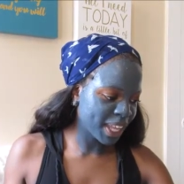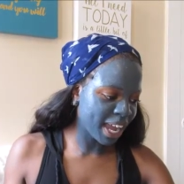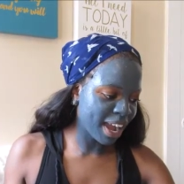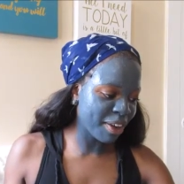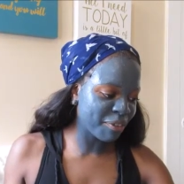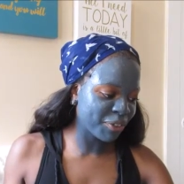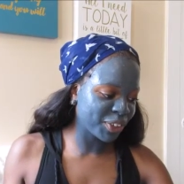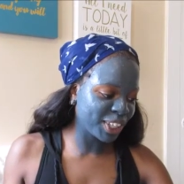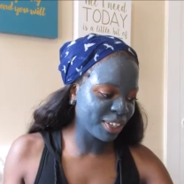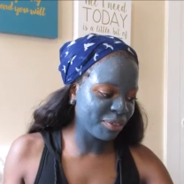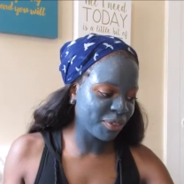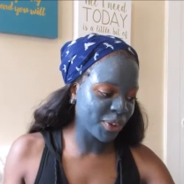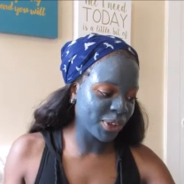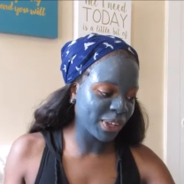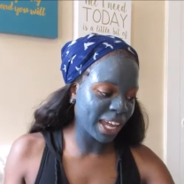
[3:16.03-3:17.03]
I really
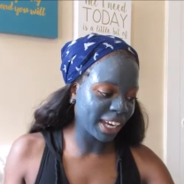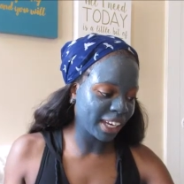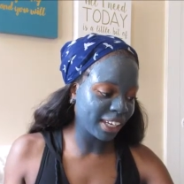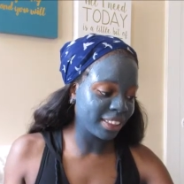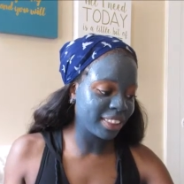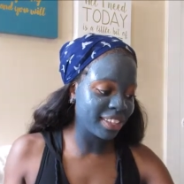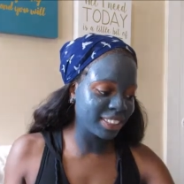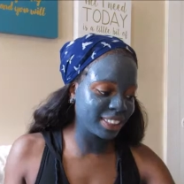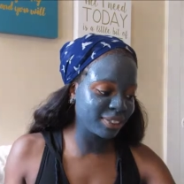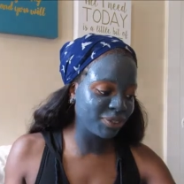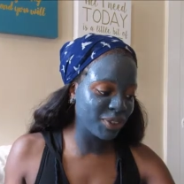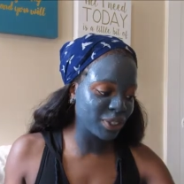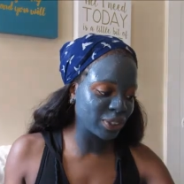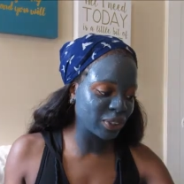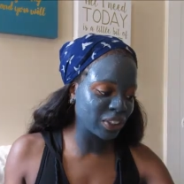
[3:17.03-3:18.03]
feel like this
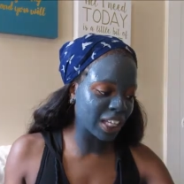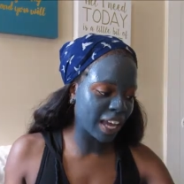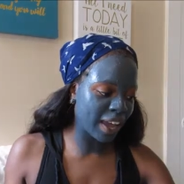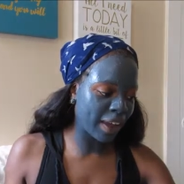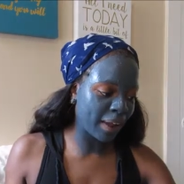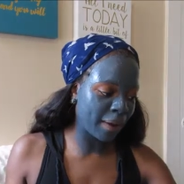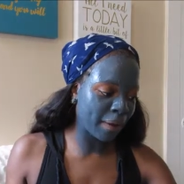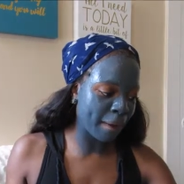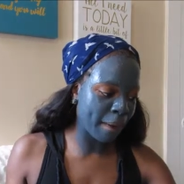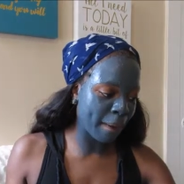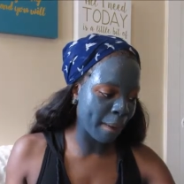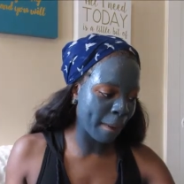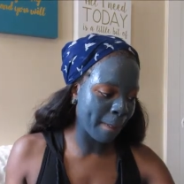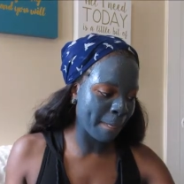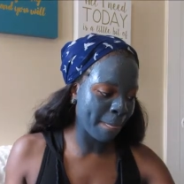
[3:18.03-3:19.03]
feels like
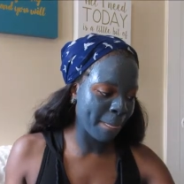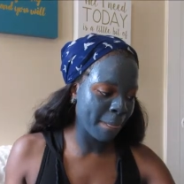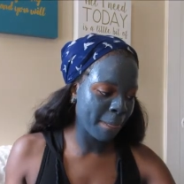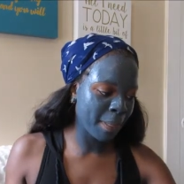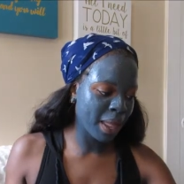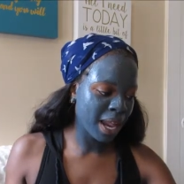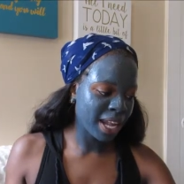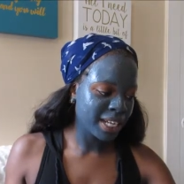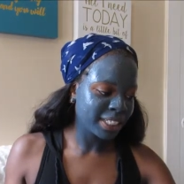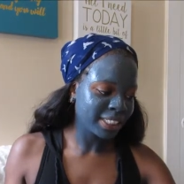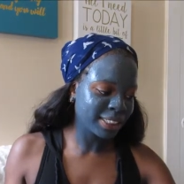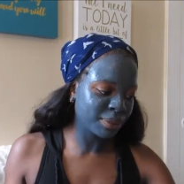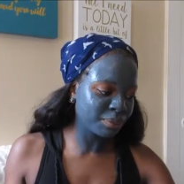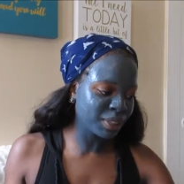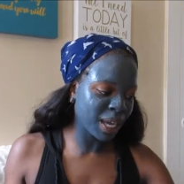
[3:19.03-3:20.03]
um,
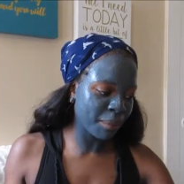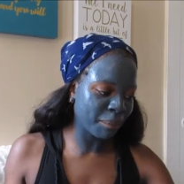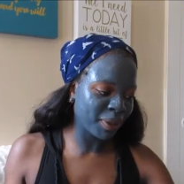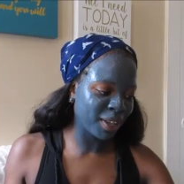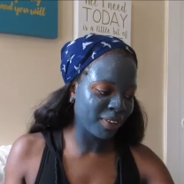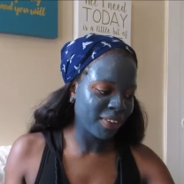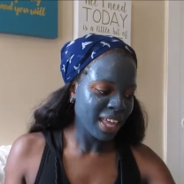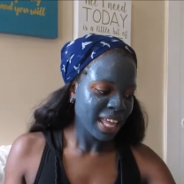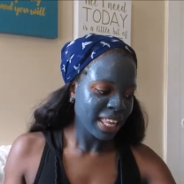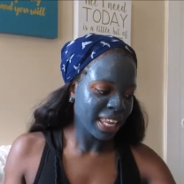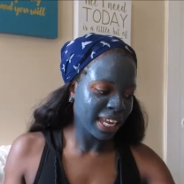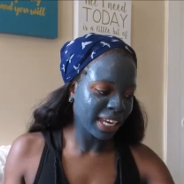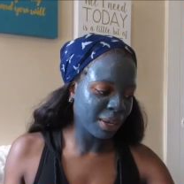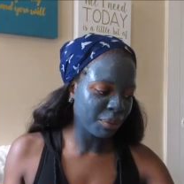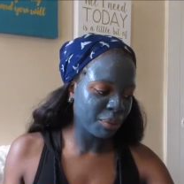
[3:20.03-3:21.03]
some type of
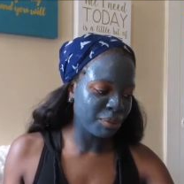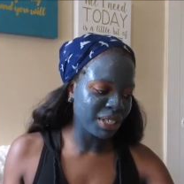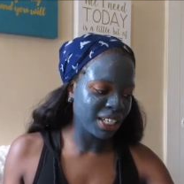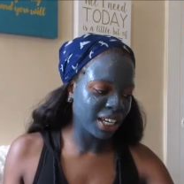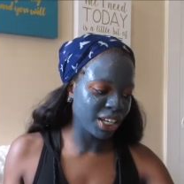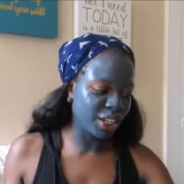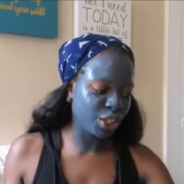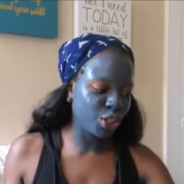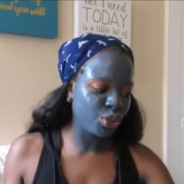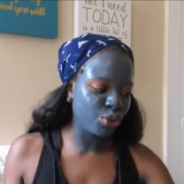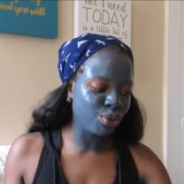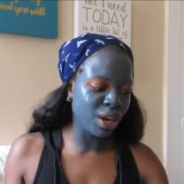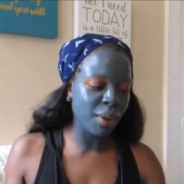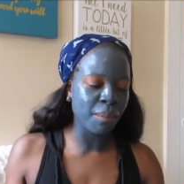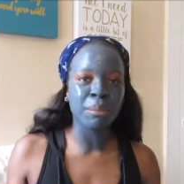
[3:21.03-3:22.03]
like it would be a
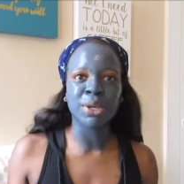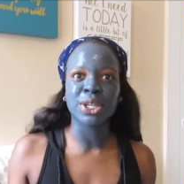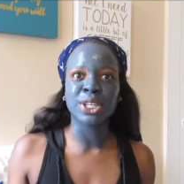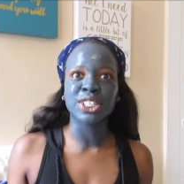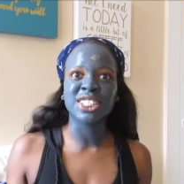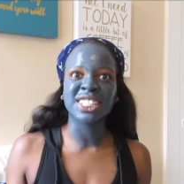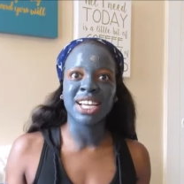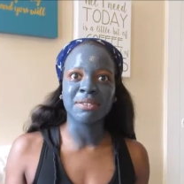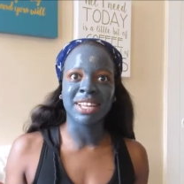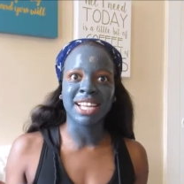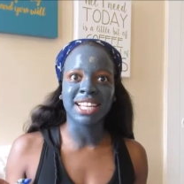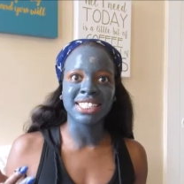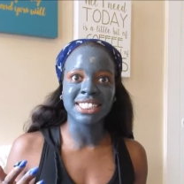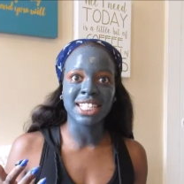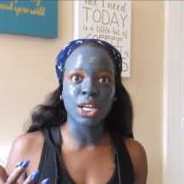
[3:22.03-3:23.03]
cucumber type
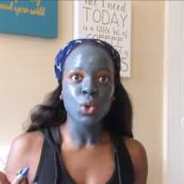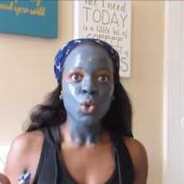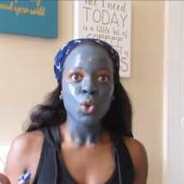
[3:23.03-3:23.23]
like it's like